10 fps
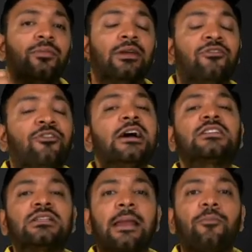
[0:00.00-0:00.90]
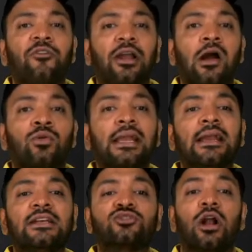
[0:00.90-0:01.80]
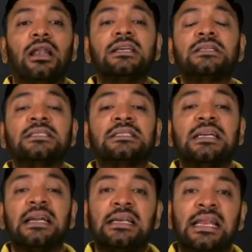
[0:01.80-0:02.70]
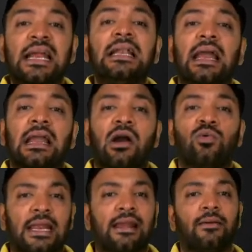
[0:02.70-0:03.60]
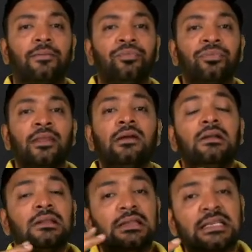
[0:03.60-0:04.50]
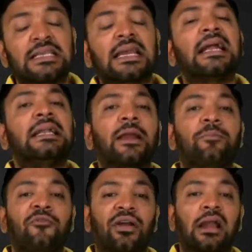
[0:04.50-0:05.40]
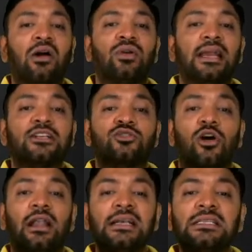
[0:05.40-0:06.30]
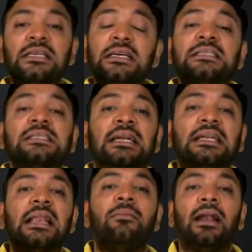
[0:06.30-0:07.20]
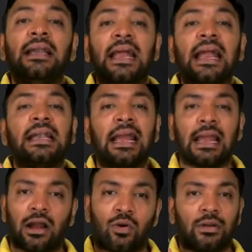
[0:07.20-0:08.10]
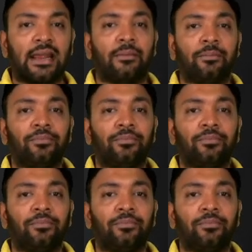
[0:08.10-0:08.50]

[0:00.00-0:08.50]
The first type of accounting is called as trade date accounting. The second type of accounting is called as settlement date accounting.